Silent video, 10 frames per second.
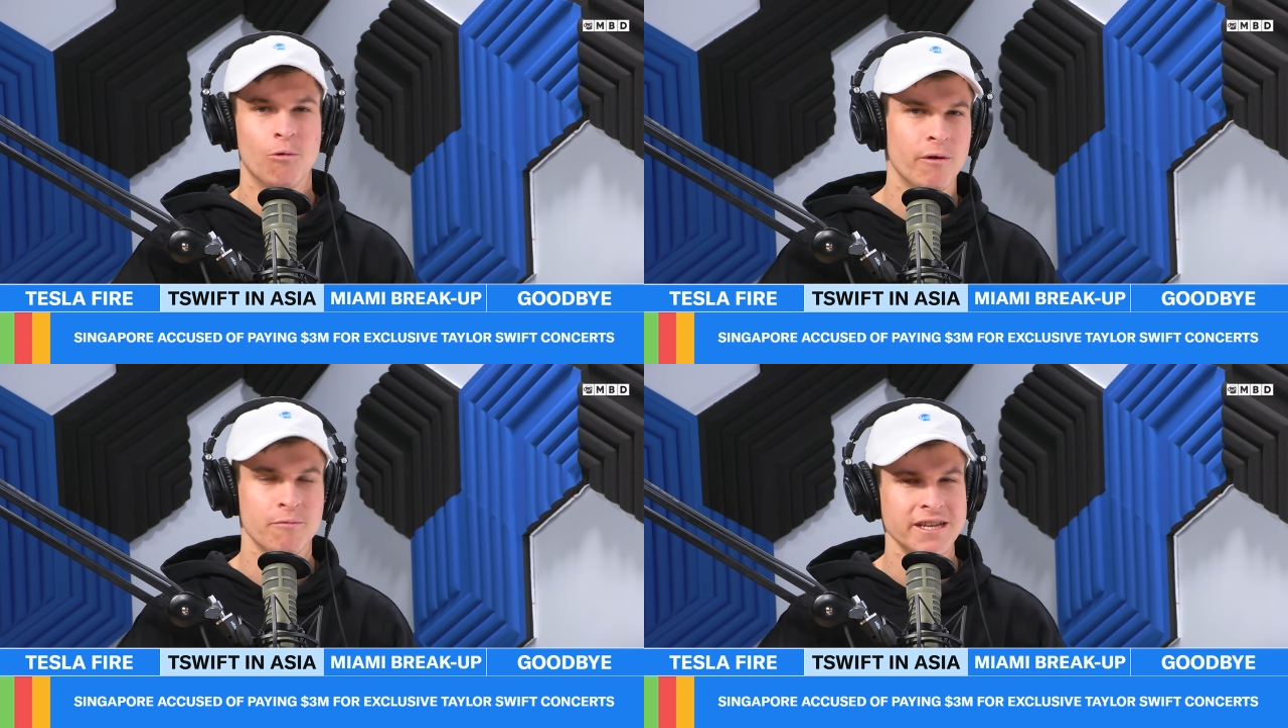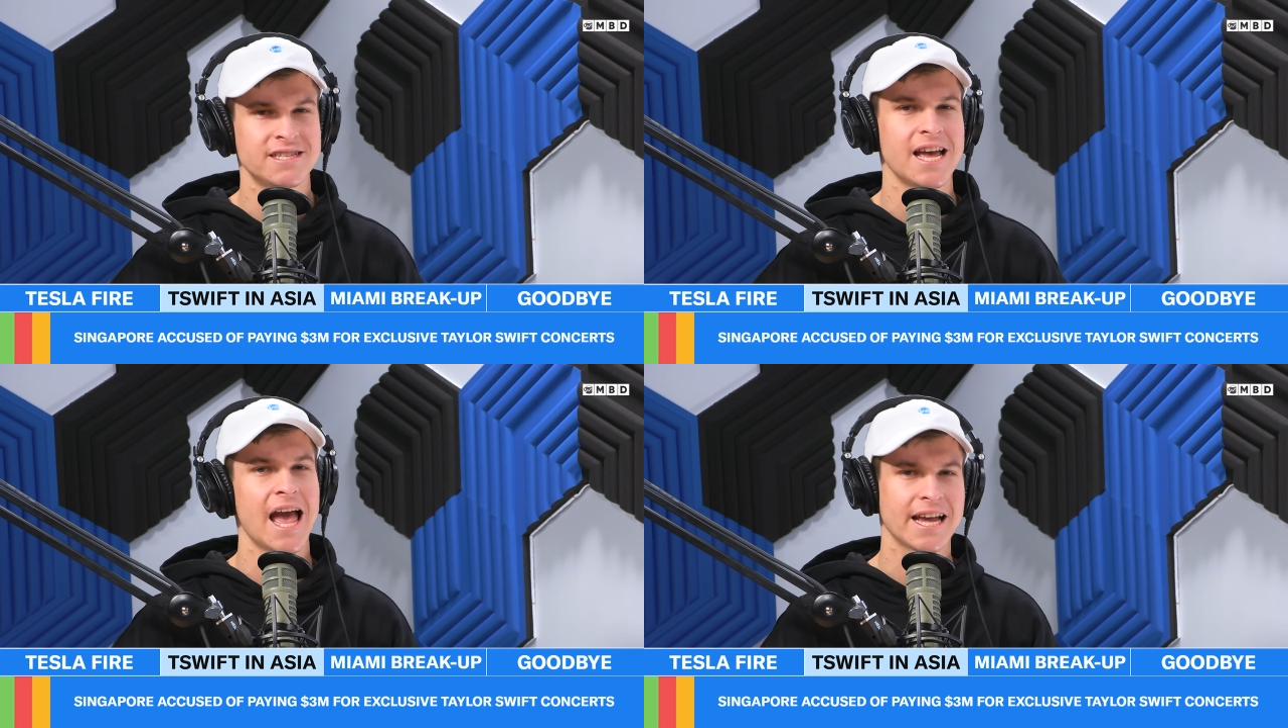when we
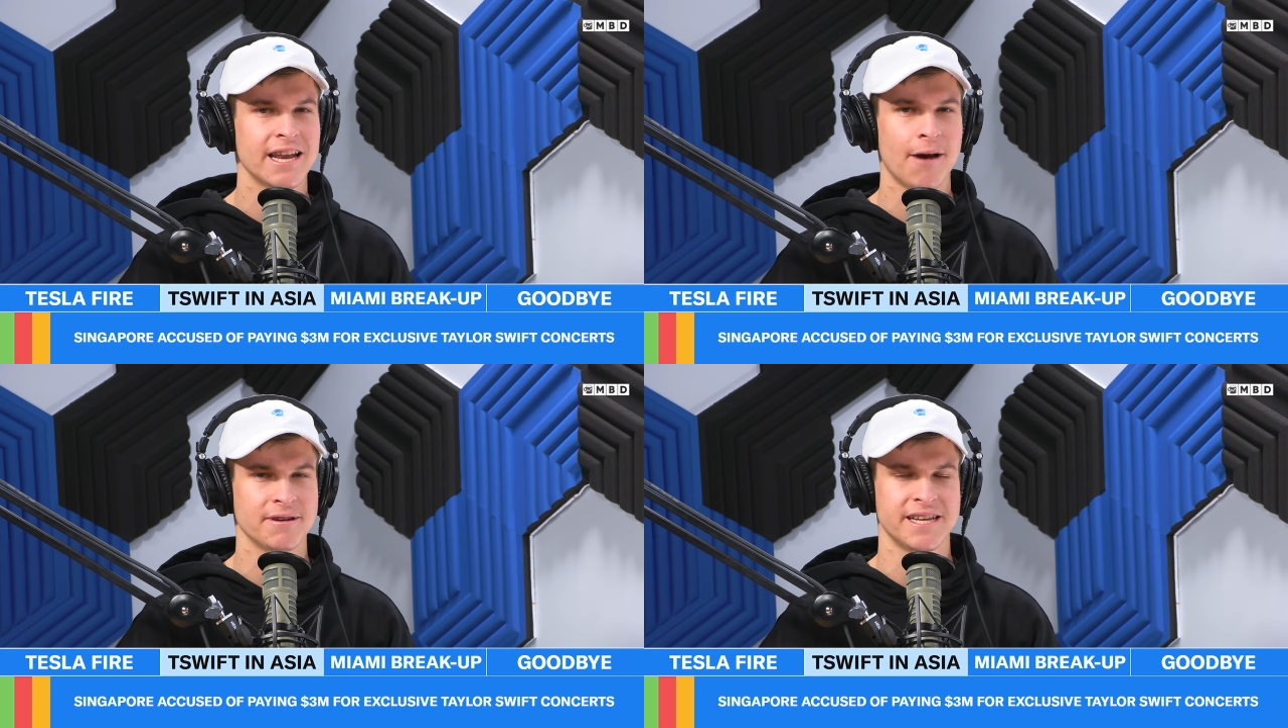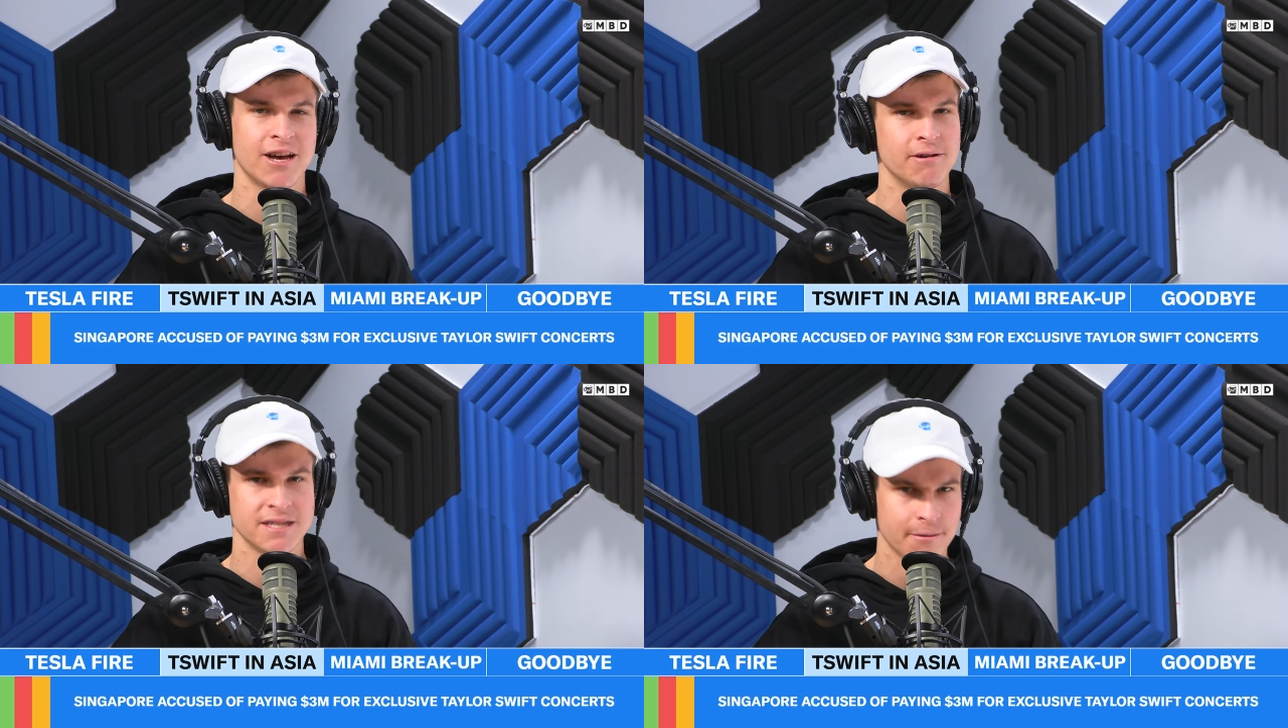say economic
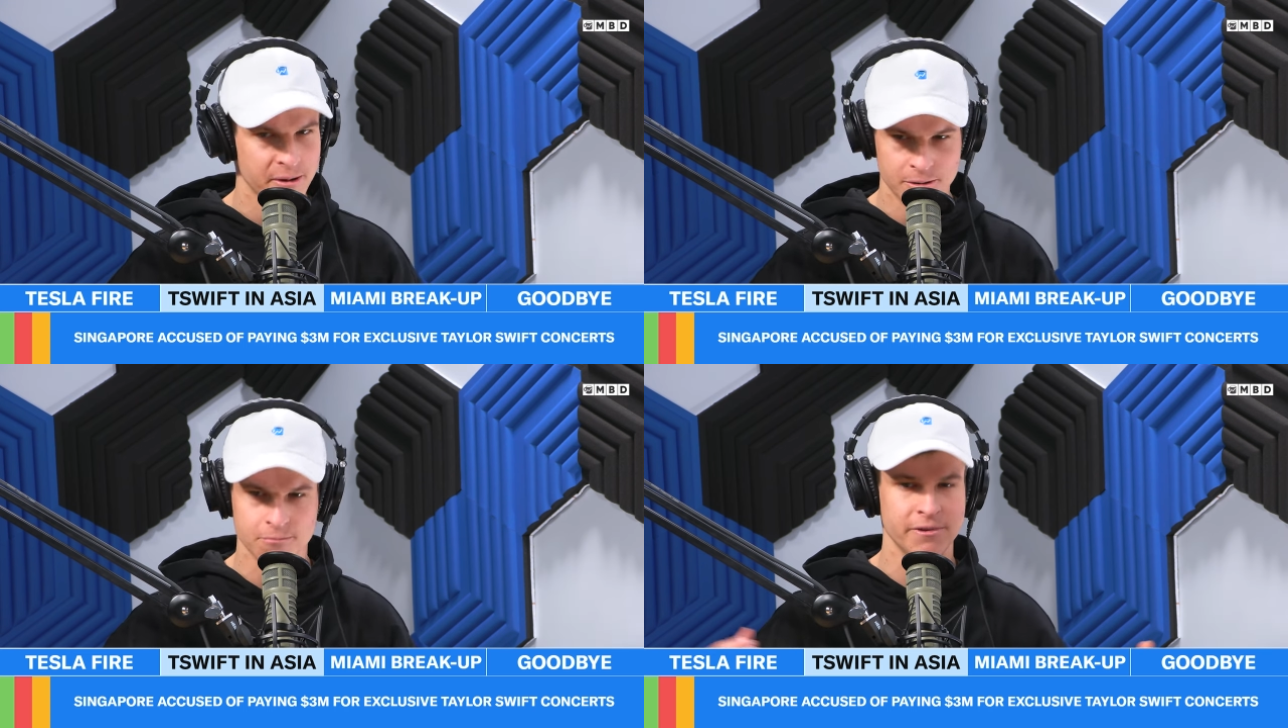tailwinds, I mean,